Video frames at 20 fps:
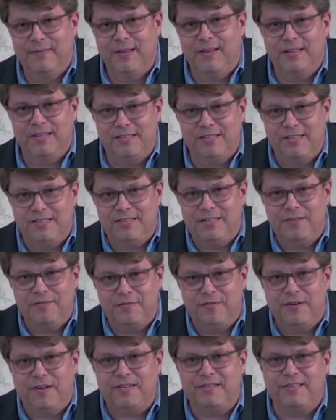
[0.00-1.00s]
And this is the
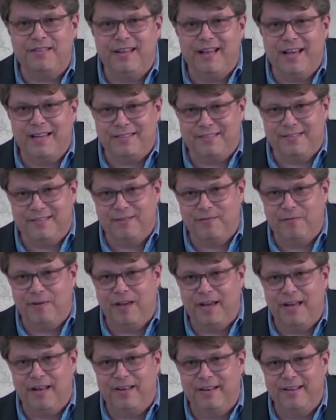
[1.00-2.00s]
first lesson
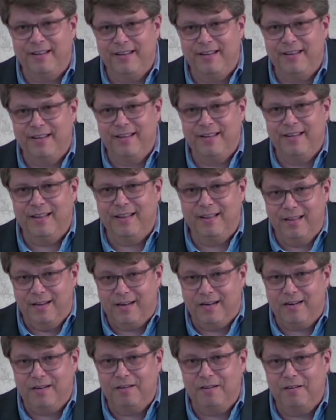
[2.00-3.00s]
we can
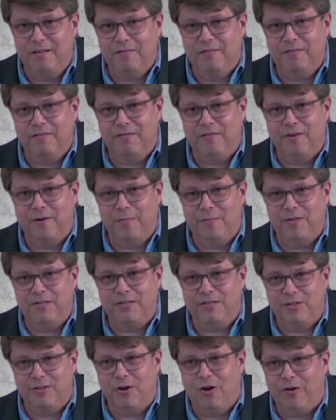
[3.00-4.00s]
learn from
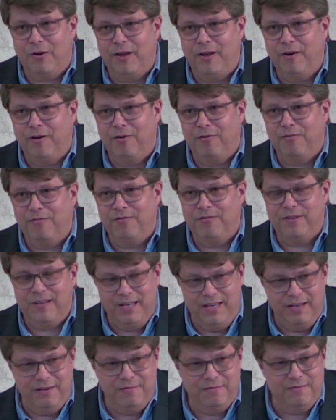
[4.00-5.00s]
the story of
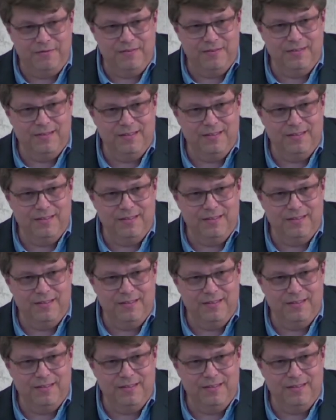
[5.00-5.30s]
Eve.